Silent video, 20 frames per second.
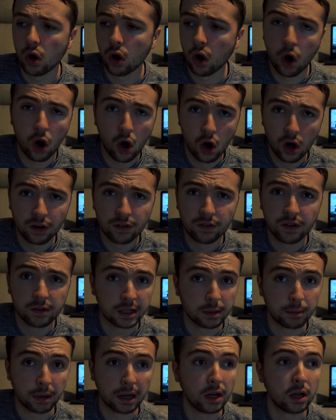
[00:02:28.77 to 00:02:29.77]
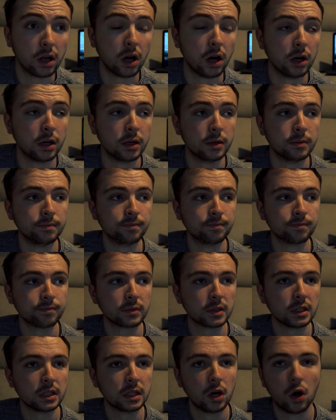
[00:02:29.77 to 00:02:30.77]
off. It was a bit all
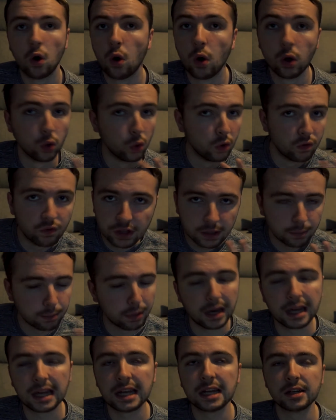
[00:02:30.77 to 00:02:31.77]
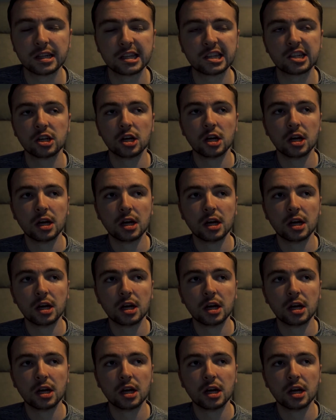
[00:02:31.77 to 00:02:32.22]
over the place.